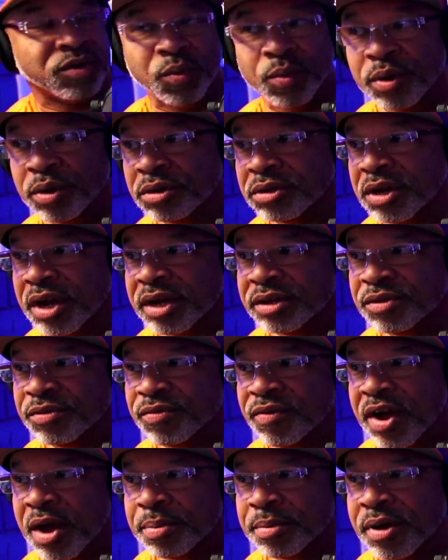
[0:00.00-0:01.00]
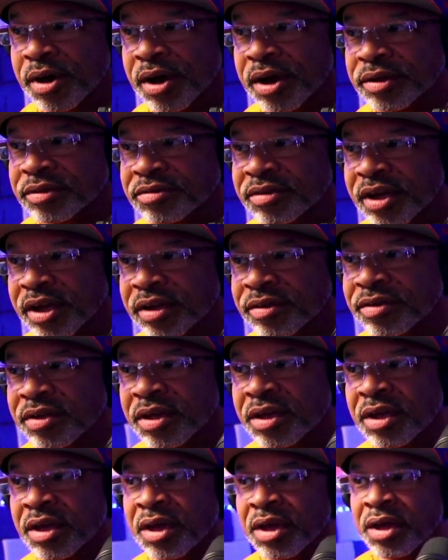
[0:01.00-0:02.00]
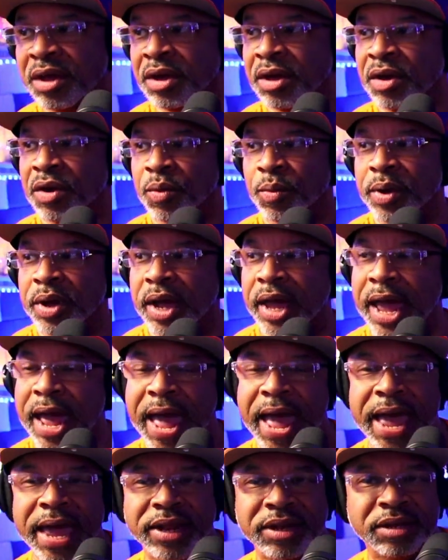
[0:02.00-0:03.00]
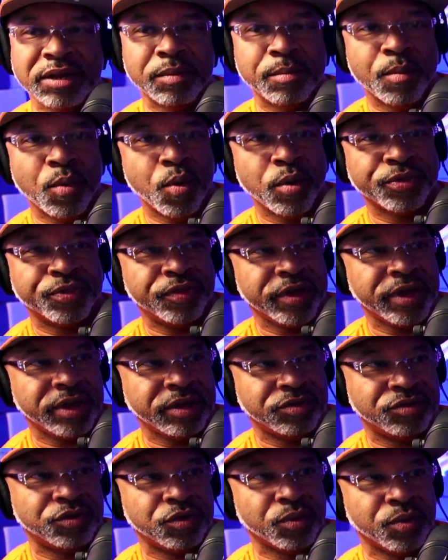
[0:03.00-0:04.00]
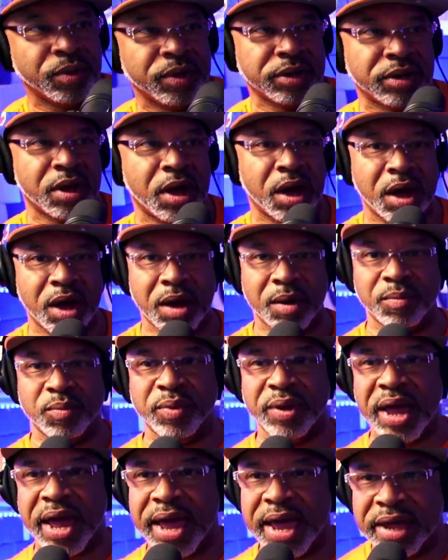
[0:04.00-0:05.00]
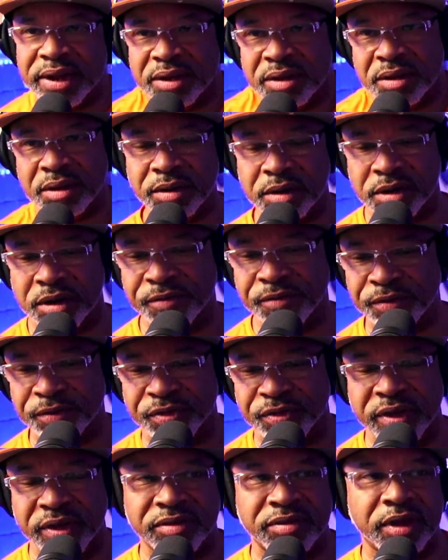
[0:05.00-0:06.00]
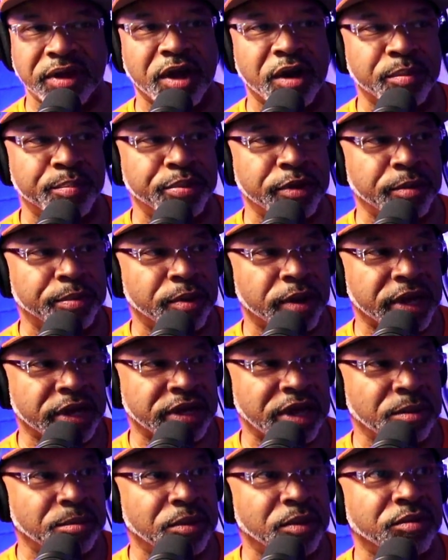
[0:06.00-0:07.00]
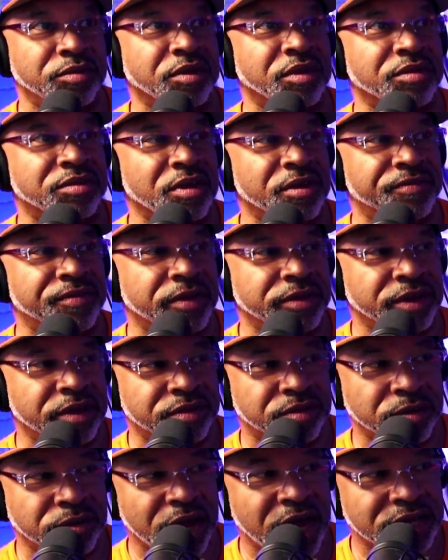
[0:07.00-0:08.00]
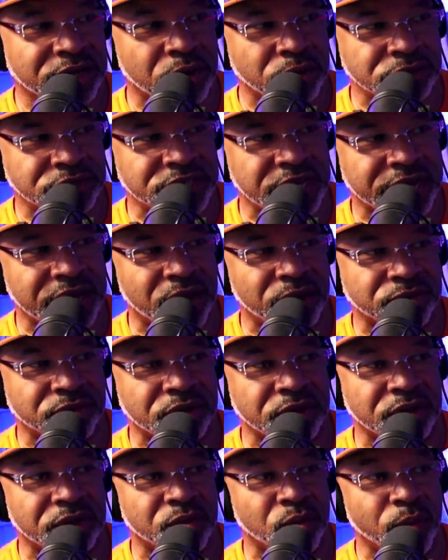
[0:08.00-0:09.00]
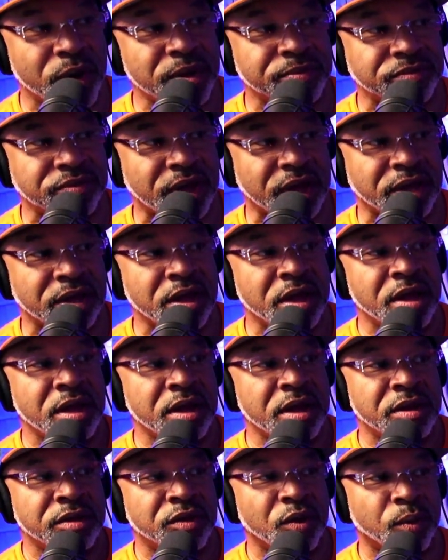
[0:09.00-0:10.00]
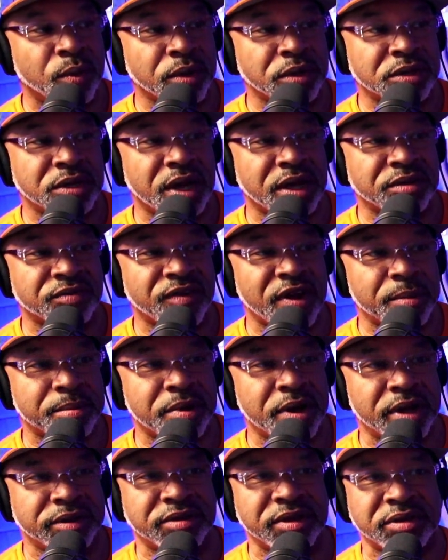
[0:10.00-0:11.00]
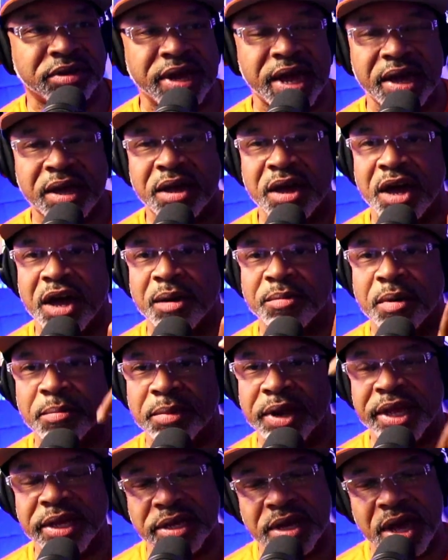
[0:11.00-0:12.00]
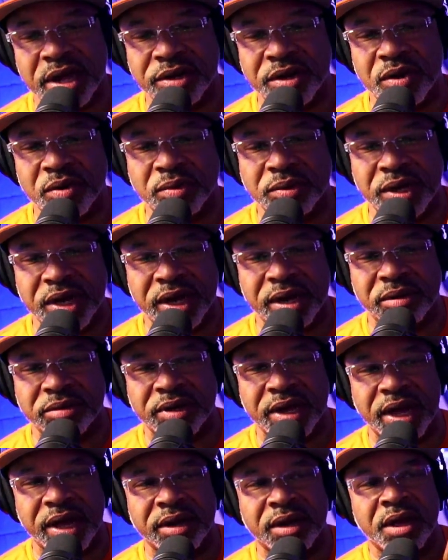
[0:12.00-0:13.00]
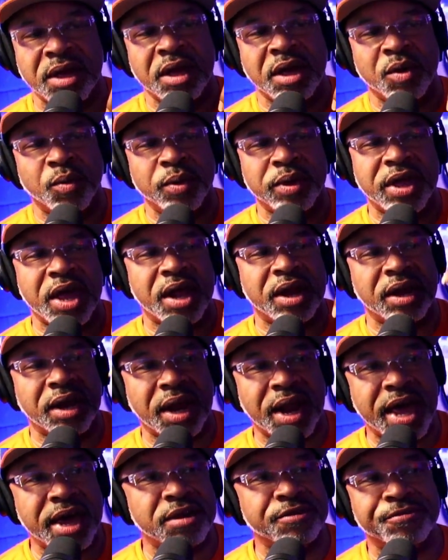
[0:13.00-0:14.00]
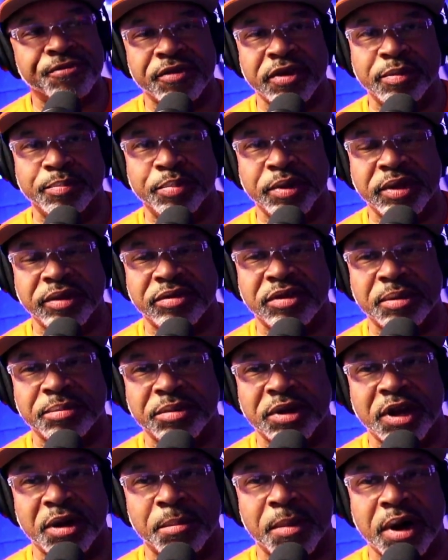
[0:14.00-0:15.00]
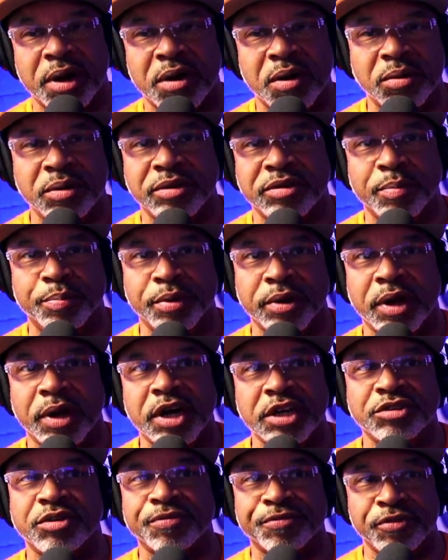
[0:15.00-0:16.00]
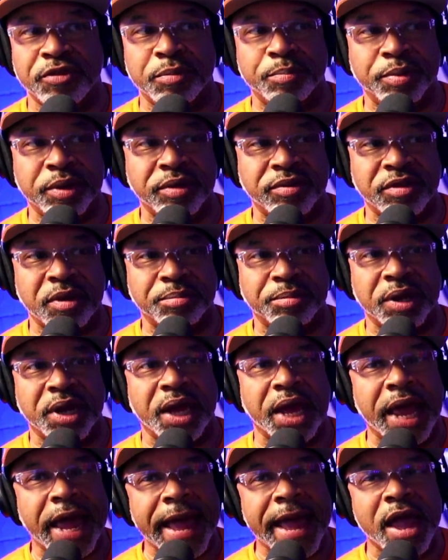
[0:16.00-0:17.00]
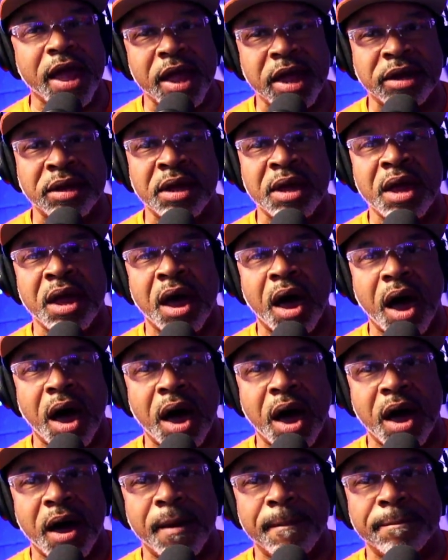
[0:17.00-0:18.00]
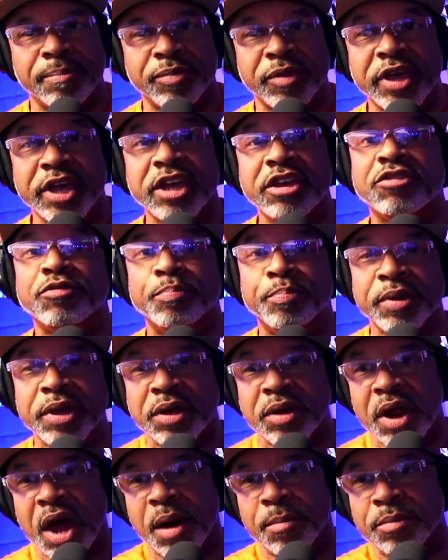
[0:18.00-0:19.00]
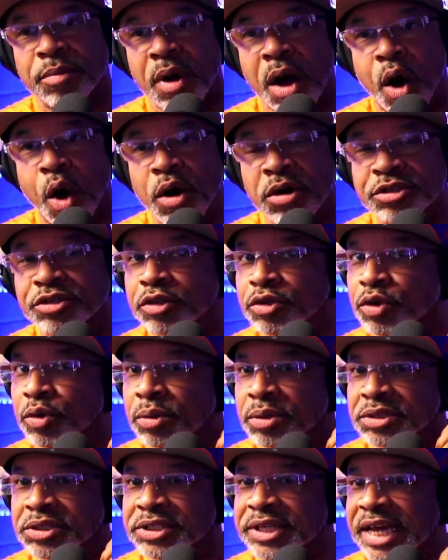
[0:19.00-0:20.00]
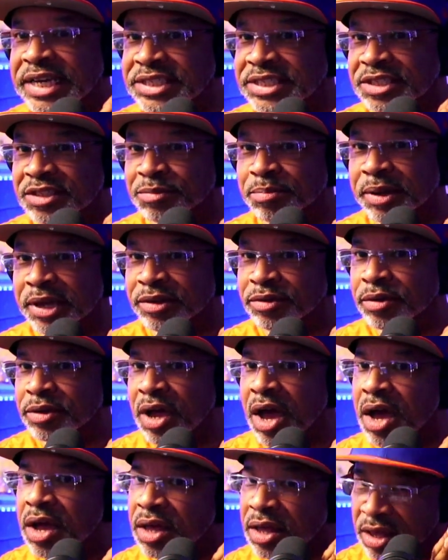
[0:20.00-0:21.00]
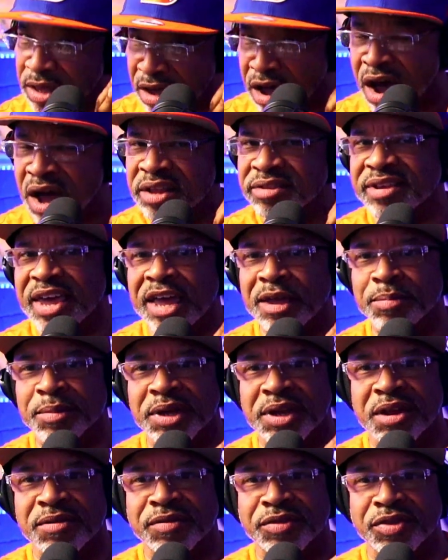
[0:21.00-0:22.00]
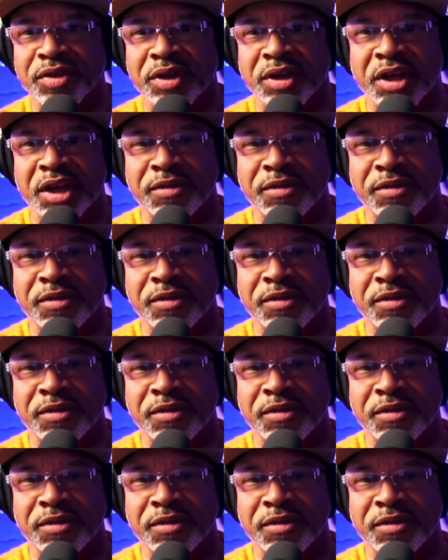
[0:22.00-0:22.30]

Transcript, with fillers: The world's largest rap contest. We're adding more things to it. Um, we're adding different things to help people get their music and stuff out there. So y'all go check out the website, the world's largest rap contest.com. I'm letting y'all know now that we got a lot of free beats up there. My goal is to put 100 free beats up there. And um, each beat, I'm also doing sections, man. So y'all contact me and everything.